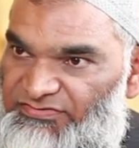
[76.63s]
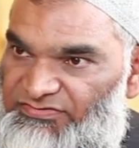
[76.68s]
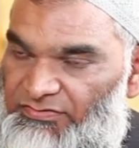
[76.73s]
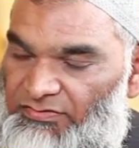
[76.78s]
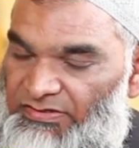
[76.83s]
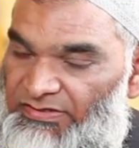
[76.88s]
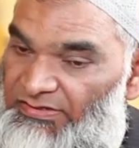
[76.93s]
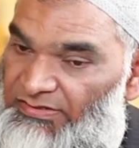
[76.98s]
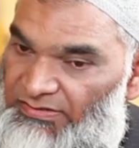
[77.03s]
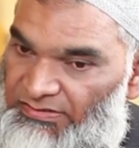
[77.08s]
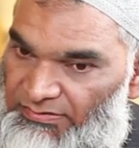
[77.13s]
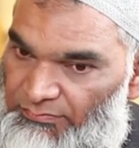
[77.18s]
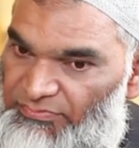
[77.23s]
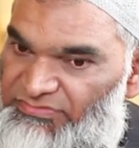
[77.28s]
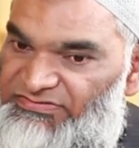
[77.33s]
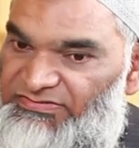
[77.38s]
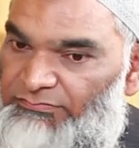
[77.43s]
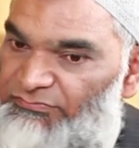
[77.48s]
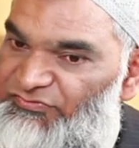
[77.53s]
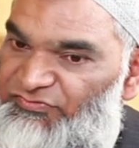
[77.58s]
So in the
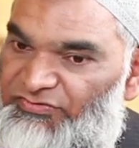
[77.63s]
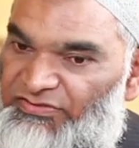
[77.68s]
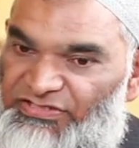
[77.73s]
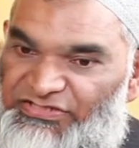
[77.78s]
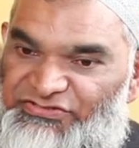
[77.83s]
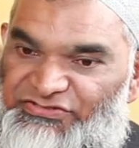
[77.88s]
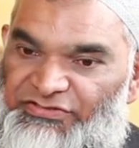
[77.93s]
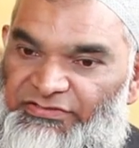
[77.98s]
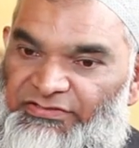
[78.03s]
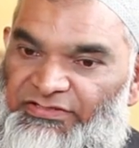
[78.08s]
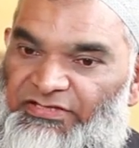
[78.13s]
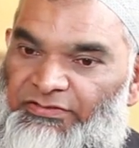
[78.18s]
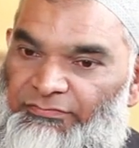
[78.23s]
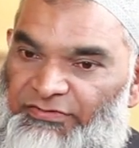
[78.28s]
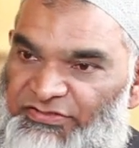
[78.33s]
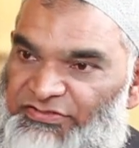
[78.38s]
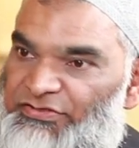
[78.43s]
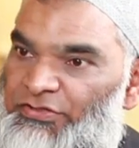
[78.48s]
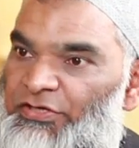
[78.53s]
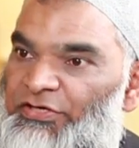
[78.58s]
Muslim tradition, he
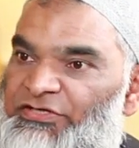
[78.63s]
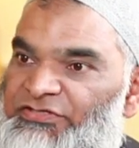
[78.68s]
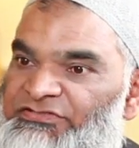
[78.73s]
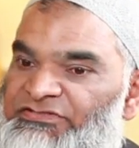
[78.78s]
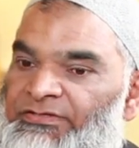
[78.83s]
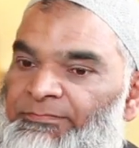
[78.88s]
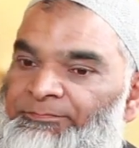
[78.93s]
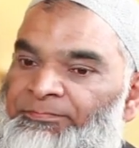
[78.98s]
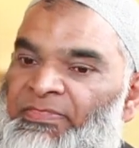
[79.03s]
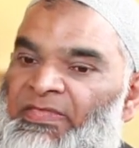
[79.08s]
returns,